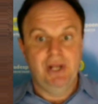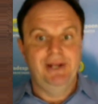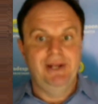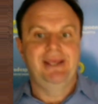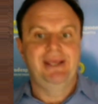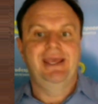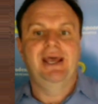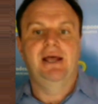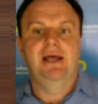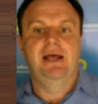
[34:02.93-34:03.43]

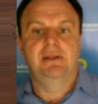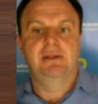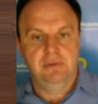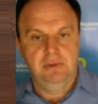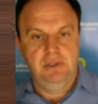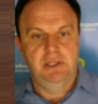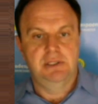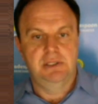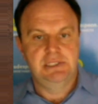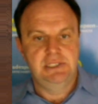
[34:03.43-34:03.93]
again
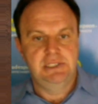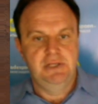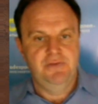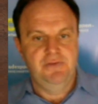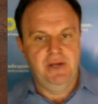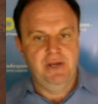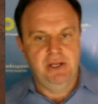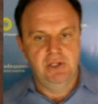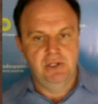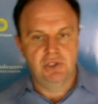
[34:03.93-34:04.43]
and see if
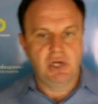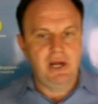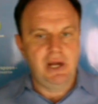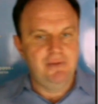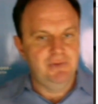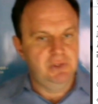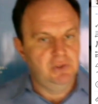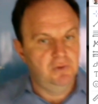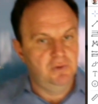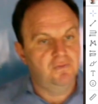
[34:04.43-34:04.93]
I can drive
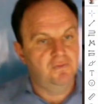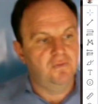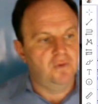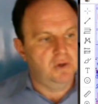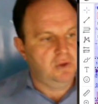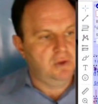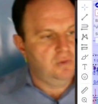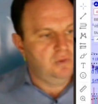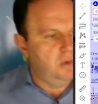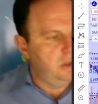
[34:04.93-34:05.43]
it to
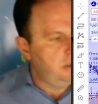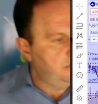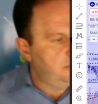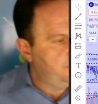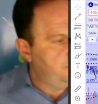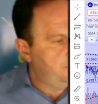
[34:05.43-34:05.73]
420.